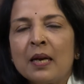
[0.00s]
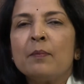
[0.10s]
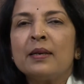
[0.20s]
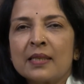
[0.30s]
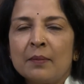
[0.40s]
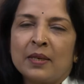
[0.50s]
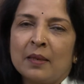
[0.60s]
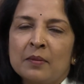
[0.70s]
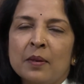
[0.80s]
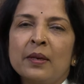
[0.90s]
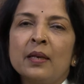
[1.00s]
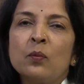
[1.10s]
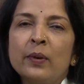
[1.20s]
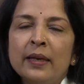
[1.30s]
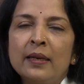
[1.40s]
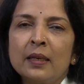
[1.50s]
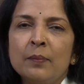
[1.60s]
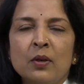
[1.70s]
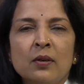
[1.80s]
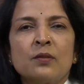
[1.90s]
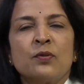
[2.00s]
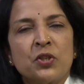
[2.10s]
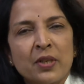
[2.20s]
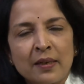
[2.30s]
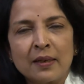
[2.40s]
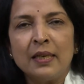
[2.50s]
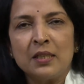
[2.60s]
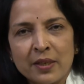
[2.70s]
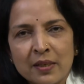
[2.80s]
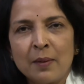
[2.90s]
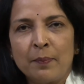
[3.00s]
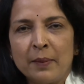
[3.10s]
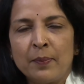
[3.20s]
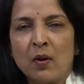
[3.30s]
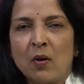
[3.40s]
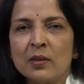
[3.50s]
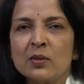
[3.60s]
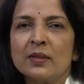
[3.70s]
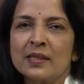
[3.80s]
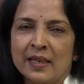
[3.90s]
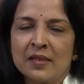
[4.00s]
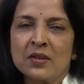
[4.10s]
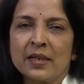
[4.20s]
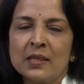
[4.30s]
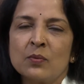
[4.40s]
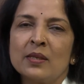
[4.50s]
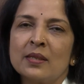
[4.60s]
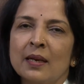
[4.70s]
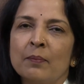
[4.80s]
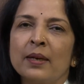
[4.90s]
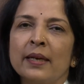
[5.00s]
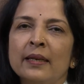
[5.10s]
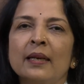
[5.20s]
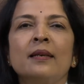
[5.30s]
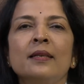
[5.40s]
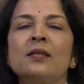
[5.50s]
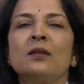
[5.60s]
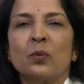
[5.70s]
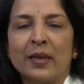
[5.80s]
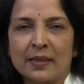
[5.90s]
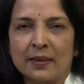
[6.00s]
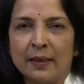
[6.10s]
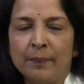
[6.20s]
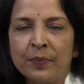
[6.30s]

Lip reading: but sometimes maybe in winter, because for general people also the skin dries, we say apply it at least twice a day.